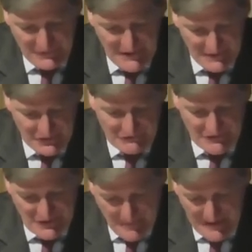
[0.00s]
needs to
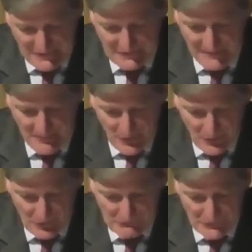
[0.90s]
respect and
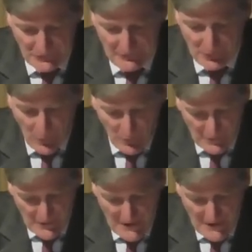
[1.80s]
uphold the rule of law,